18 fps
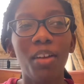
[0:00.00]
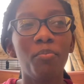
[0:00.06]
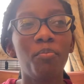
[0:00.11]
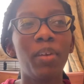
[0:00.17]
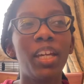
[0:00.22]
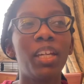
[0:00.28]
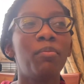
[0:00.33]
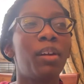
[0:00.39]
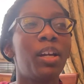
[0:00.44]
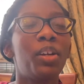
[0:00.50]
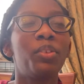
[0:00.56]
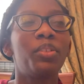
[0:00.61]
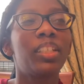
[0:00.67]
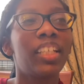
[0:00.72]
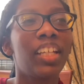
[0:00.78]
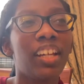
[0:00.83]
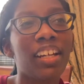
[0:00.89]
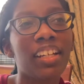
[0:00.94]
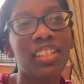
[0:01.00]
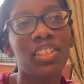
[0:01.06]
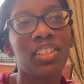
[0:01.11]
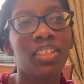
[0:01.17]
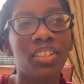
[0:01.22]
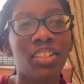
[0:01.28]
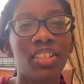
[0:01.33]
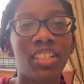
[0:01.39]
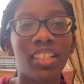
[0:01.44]
made my own
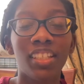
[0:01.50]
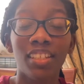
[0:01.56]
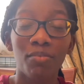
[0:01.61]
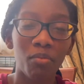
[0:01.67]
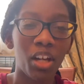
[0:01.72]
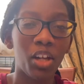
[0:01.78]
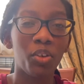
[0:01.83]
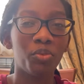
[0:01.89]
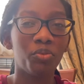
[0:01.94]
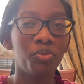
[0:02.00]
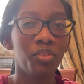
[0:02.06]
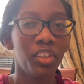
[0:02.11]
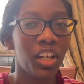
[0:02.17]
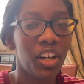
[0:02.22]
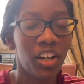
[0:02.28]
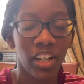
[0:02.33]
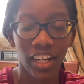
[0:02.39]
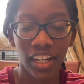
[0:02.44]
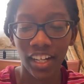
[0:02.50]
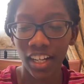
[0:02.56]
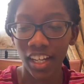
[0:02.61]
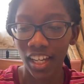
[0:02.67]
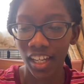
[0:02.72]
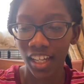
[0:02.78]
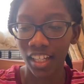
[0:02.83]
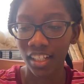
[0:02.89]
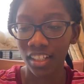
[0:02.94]
characters and my own fairy,
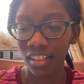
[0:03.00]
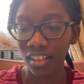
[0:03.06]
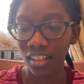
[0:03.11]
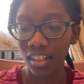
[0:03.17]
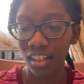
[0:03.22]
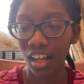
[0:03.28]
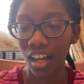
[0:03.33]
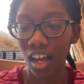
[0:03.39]
and